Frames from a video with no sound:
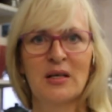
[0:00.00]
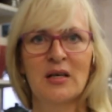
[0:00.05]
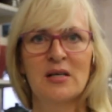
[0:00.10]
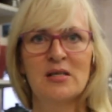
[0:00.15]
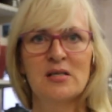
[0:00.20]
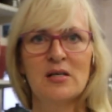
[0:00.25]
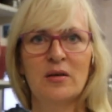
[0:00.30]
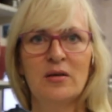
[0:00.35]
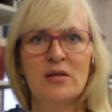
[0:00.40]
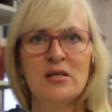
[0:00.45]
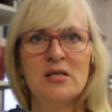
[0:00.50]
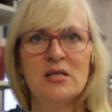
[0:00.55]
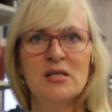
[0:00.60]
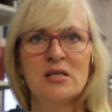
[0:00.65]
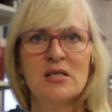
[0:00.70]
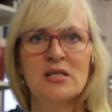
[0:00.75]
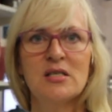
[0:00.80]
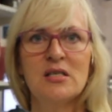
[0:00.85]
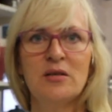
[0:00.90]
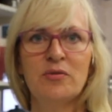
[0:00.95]
So this is
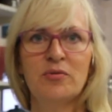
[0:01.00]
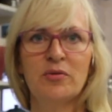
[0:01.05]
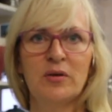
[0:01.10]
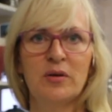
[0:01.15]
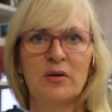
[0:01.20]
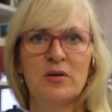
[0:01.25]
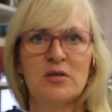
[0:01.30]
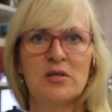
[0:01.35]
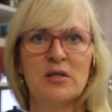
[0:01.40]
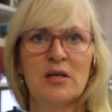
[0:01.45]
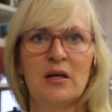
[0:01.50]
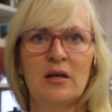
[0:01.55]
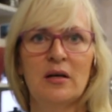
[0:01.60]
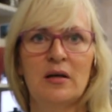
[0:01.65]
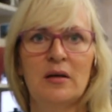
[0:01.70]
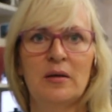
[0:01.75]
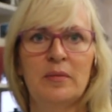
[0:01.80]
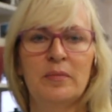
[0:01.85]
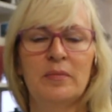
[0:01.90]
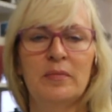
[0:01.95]
a different
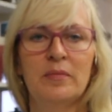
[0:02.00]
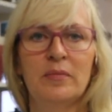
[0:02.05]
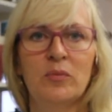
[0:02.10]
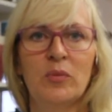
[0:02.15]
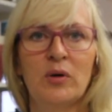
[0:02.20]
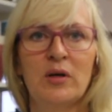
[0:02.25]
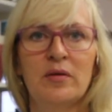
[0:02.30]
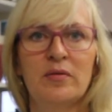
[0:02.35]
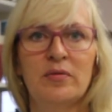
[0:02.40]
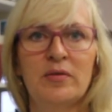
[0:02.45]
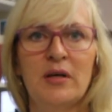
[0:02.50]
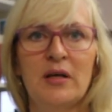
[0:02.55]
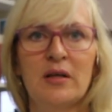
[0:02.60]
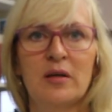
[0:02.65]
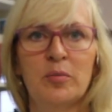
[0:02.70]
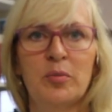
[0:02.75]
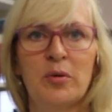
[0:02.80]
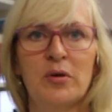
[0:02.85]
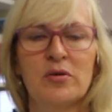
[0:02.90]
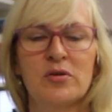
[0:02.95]
one of the
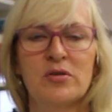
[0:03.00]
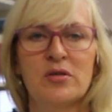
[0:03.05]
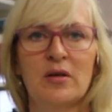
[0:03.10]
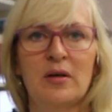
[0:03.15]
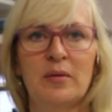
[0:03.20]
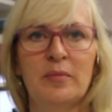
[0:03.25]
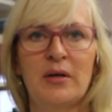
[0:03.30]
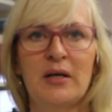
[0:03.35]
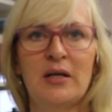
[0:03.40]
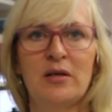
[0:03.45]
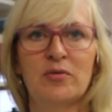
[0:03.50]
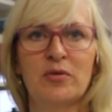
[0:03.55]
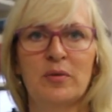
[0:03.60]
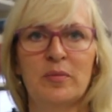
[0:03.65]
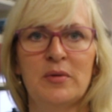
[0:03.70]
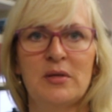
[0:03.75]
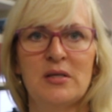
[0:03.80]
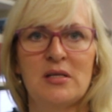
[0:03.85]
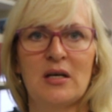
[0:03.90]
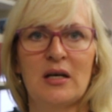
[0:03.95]
other pots that I made
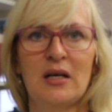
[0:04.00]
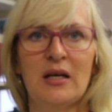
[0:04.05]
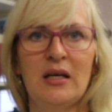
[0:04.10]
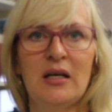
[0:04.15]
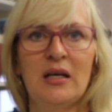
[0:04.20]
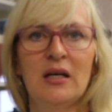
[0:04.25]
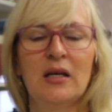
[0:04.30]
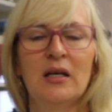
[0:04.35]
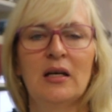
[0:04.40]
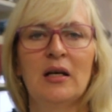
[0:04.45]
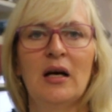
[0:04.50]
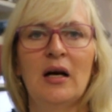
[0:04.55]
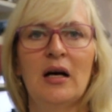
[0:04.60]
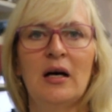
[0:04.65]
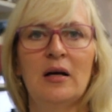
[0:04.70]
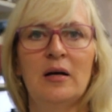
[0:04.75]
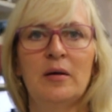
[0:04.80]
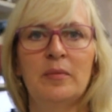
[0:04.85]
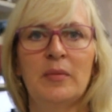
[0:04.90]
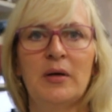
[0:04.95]
from the day,
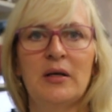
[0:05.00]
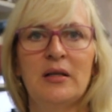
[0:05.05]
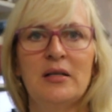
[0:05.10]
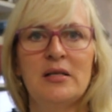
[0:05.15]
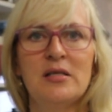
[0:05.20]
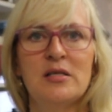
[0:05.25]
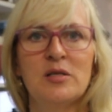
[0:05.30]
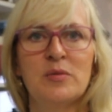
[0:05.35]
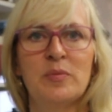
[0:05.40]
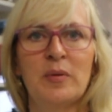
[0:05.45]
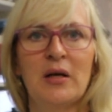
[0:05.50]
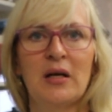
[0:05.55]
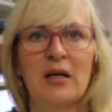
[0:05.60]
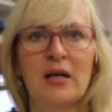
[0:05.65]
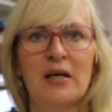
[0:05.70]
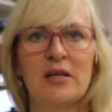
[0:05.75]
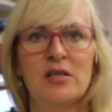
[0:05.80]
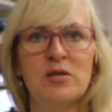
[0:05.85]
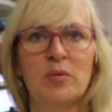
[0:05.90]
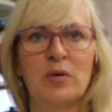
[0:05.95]
and this has been
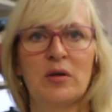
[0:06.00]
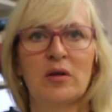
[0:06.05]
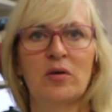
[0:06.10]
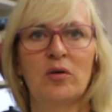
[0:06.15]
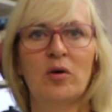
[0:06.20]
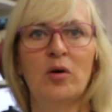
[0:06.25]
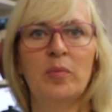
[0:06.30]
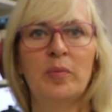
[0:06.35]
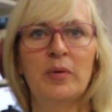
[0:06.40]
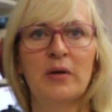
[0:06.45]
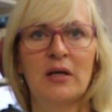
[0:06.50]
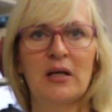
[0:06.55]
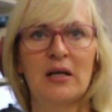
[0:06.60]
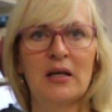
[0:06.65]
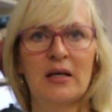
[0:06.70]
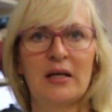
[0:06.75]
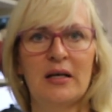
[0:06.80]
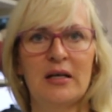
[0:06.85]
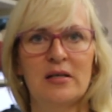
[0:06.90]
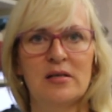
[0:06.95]
glazed with a copper
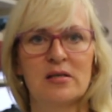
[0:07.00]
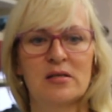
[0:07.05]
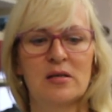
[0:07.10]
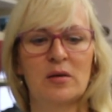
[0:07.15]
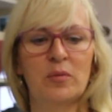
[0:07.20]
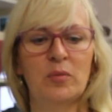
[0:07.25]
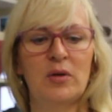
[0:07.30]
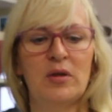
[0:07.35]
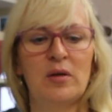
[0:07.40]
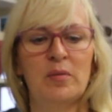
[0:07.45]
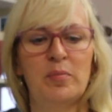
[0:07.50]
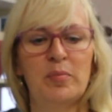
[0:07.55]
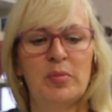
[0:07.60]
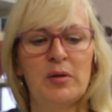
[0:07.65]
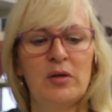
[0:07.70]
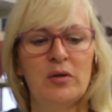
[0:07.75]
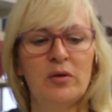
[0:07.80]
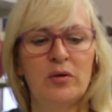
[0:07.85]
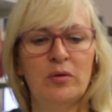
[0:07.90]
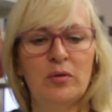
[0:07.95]
glaze with a
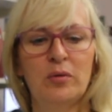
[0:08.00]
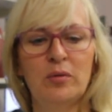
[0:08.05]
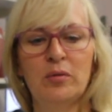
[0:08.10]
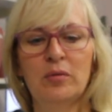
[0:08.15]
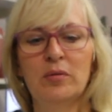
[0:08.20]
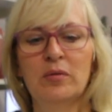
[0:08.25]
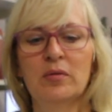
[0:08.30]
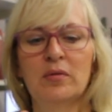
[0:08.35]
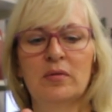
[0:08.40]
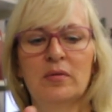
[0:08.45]
blue